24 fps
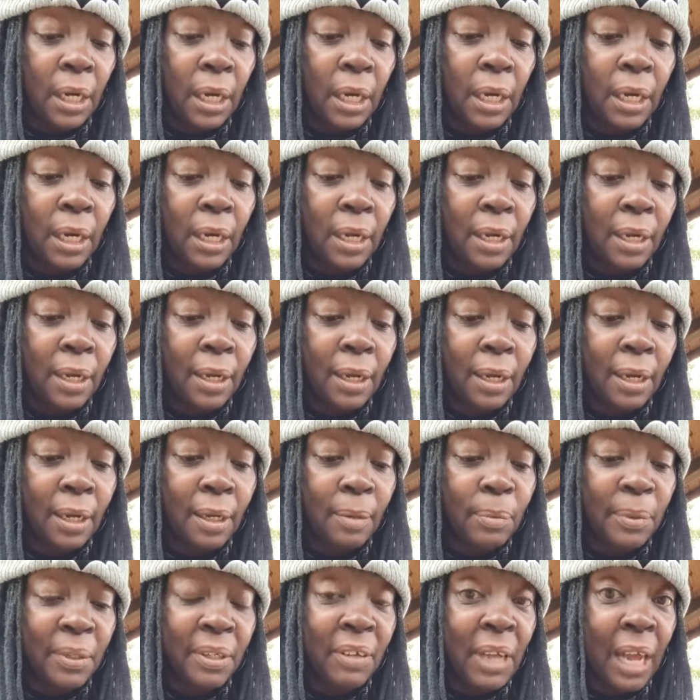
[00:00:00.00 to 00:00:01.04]

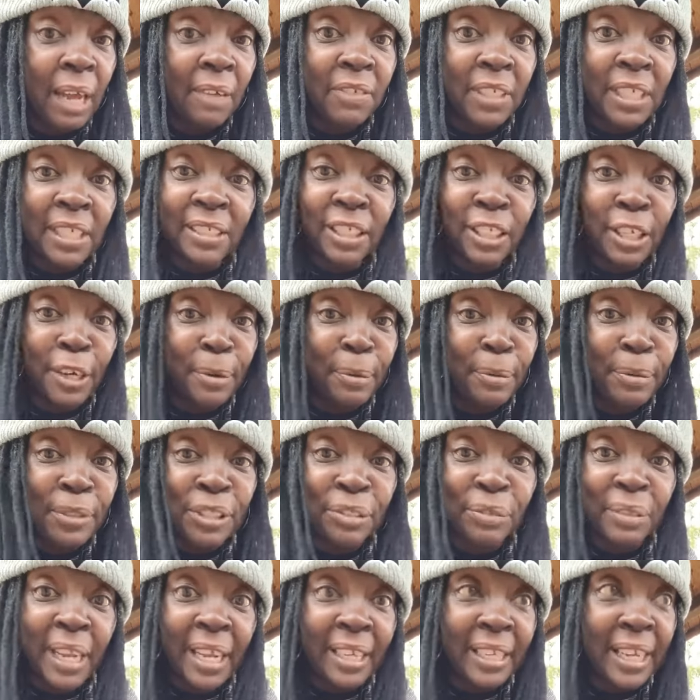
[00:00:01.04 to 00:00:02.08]
Uh, we I've then showed
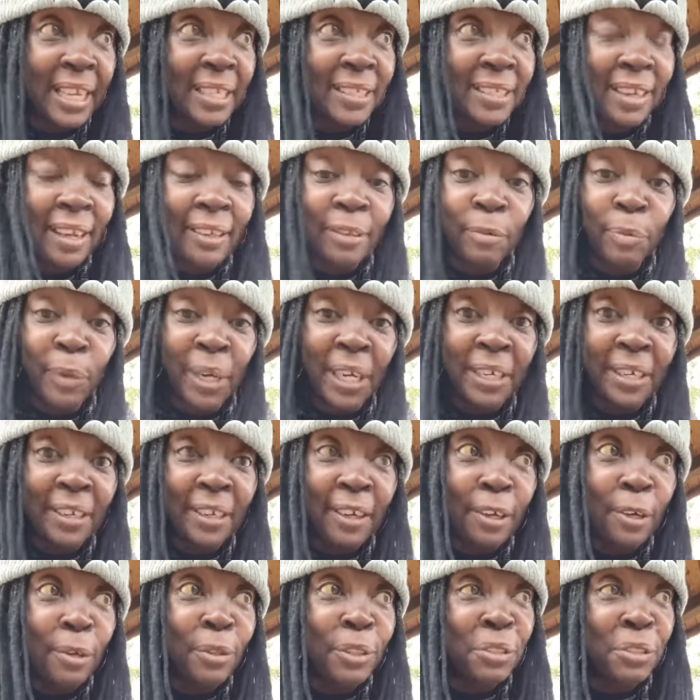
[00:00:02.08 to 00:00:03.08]
you that that's not the way to go.